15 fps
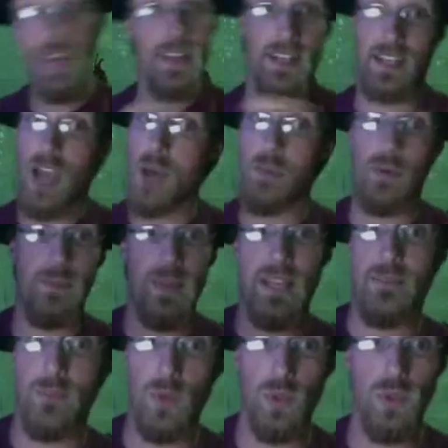a couple big
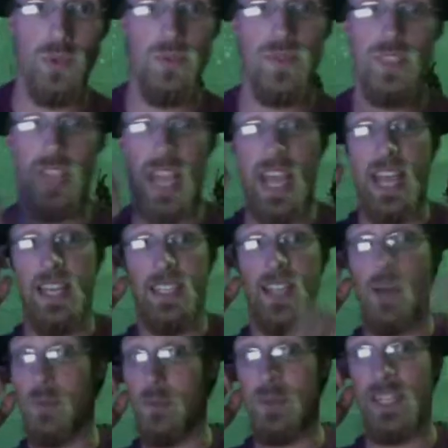moves and a
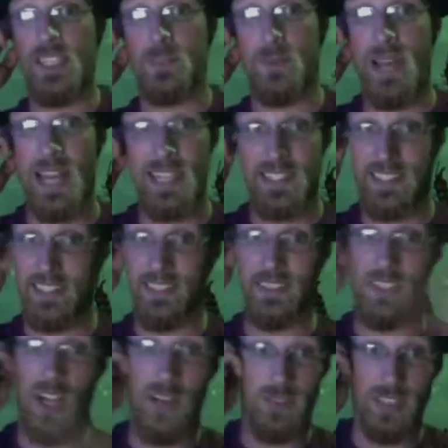couple big spots and
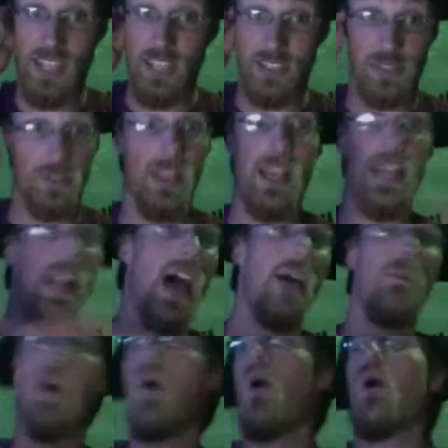cover that you lot. I'm
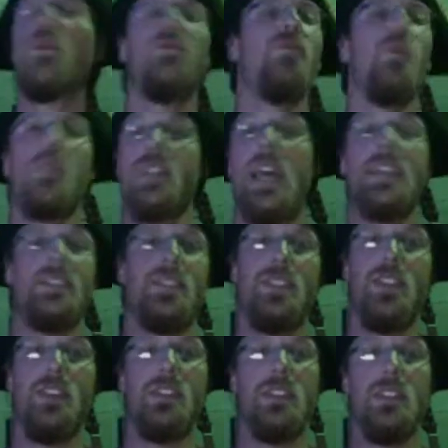all for that
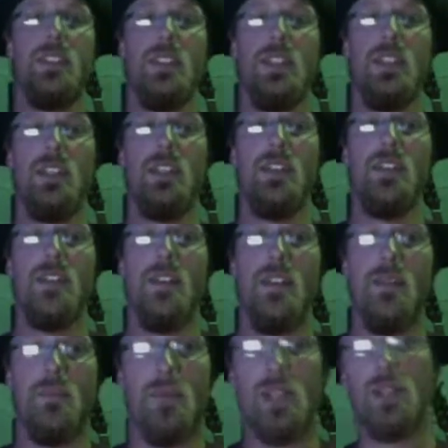still.
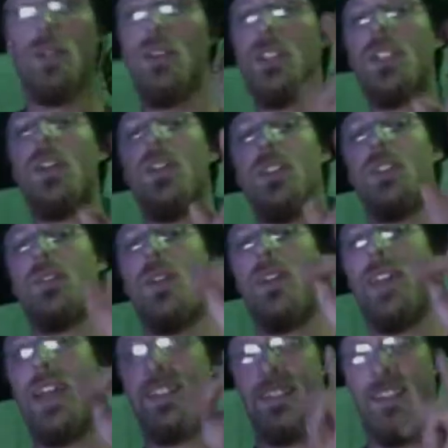But Lucha Underground
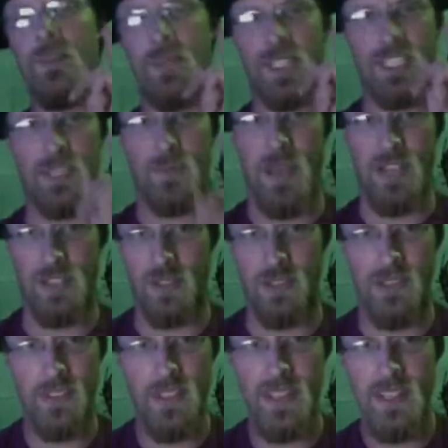had something special,
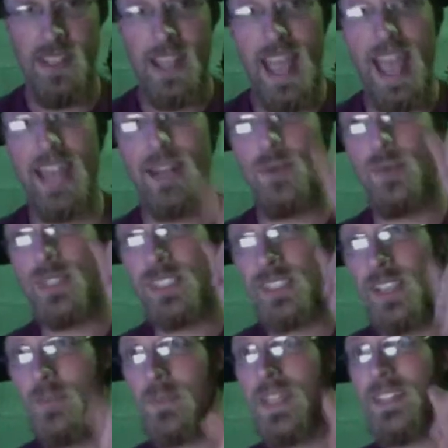and it was
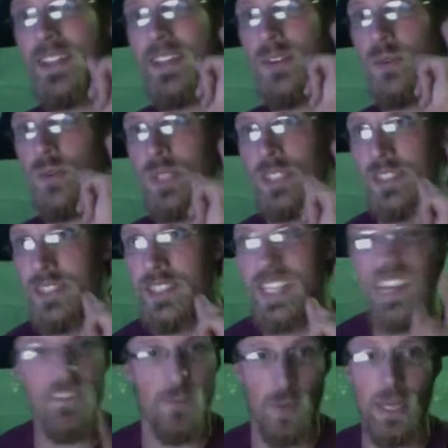something that was
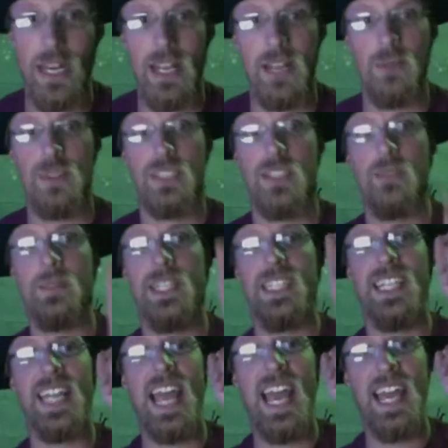different. And it was something
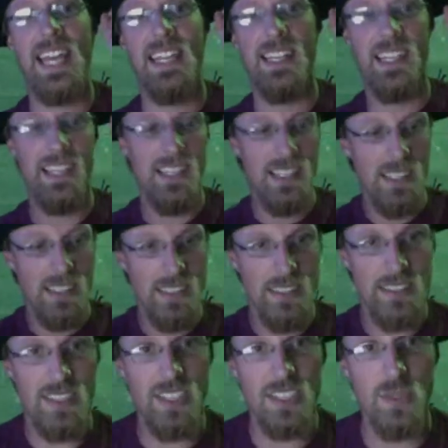that had
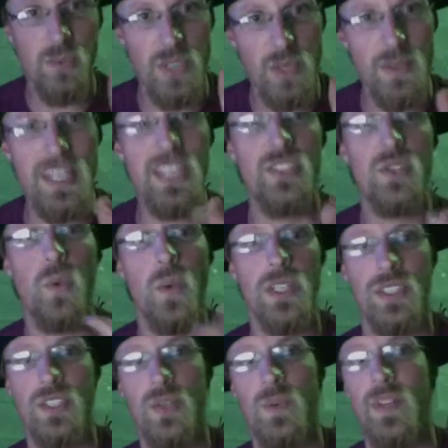such a unique
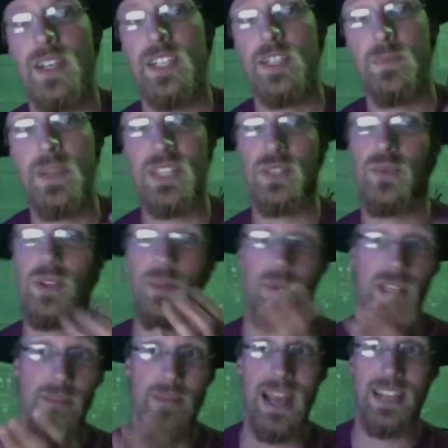twist to it, and especially
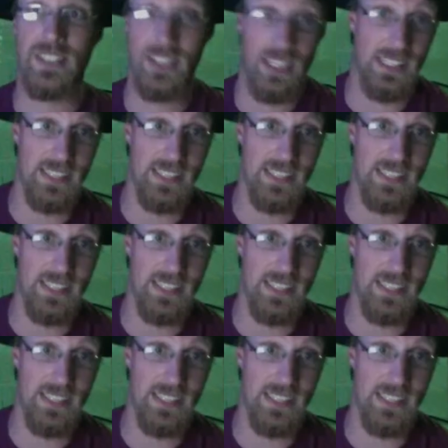with a match like